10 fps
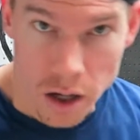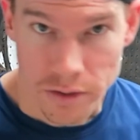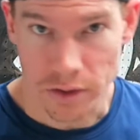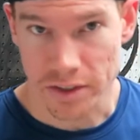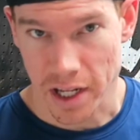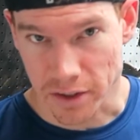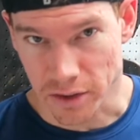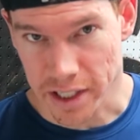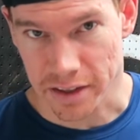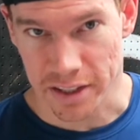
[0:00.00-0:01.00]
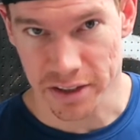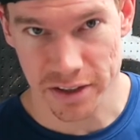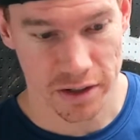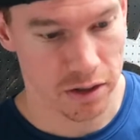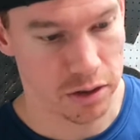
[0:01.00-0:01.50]
So let's take a look at
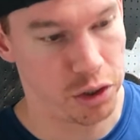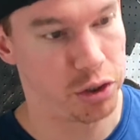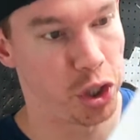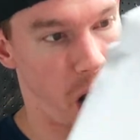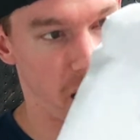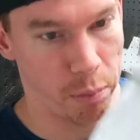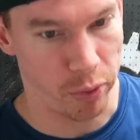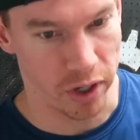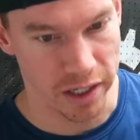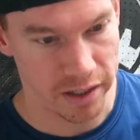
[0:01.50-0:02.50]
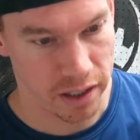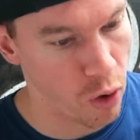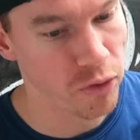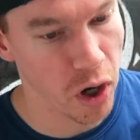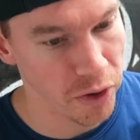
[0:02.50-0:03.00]
this jaw print.
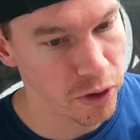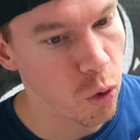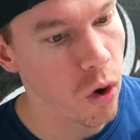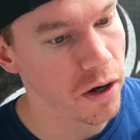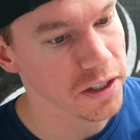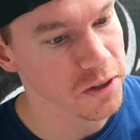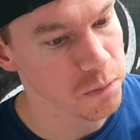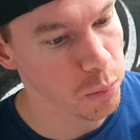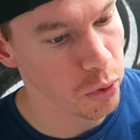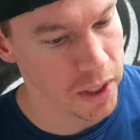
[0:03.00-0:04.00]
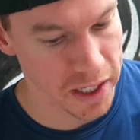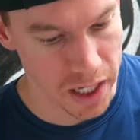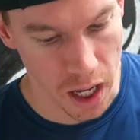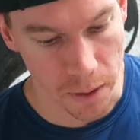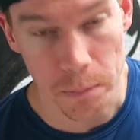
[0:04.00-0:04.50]
Overall, the quality's
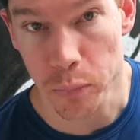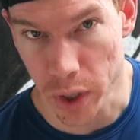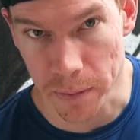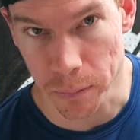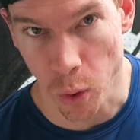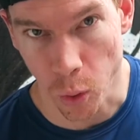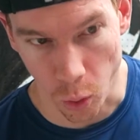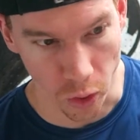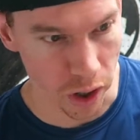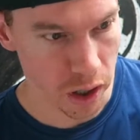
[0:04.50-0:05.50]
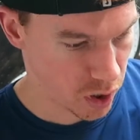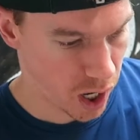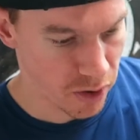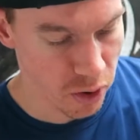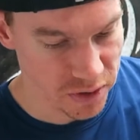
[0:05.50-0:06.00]
pretty poor.
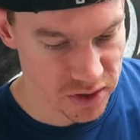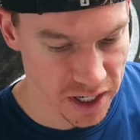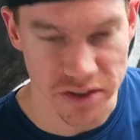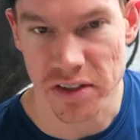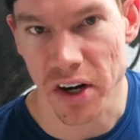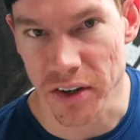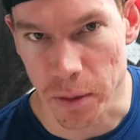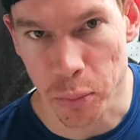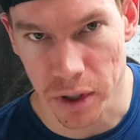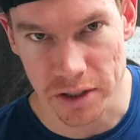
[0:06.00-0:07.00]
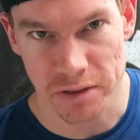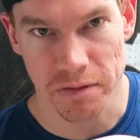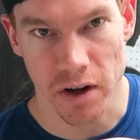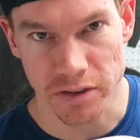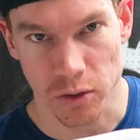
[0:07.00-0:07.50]
I don't know if it's necessarily the printer's
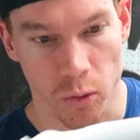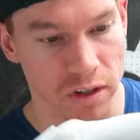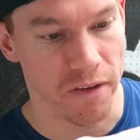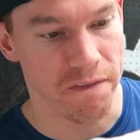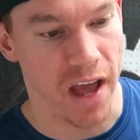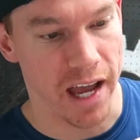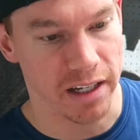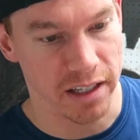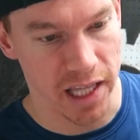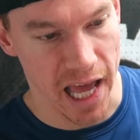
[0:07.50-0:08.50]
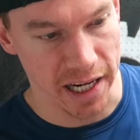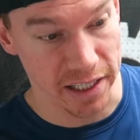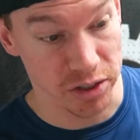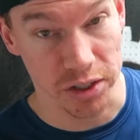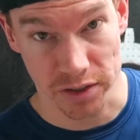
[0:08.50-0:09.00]
fault or the fact that
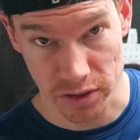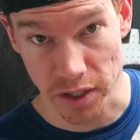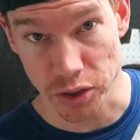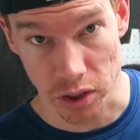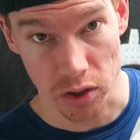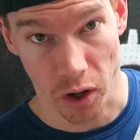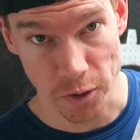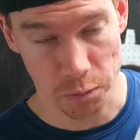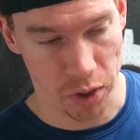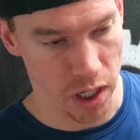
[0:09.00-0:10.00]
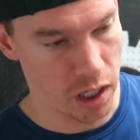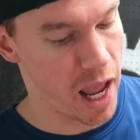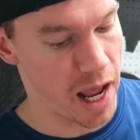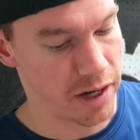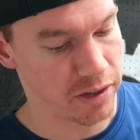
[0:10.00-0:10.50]
it's just such a large print
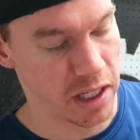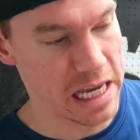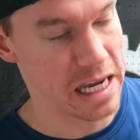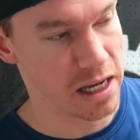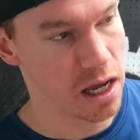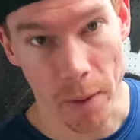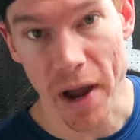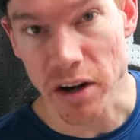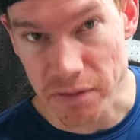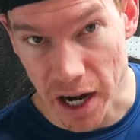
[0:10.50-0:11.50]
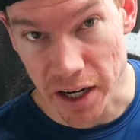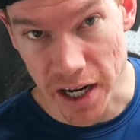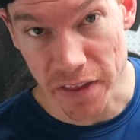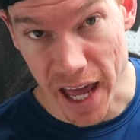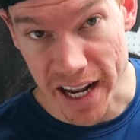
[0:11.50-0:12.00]
and the amount of
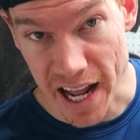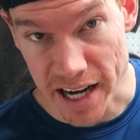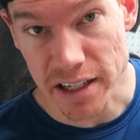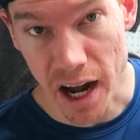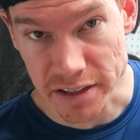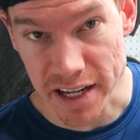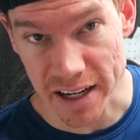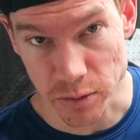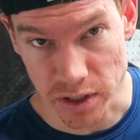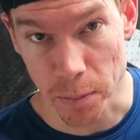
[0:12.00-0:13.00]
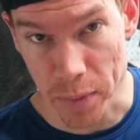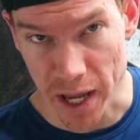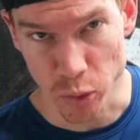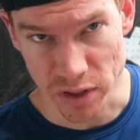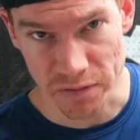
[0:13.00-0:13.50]
area that it had contact with the
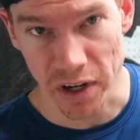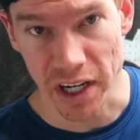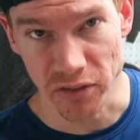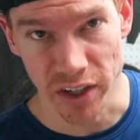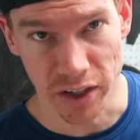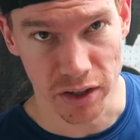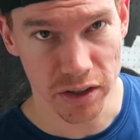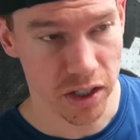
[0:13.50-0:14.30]
bed was very little.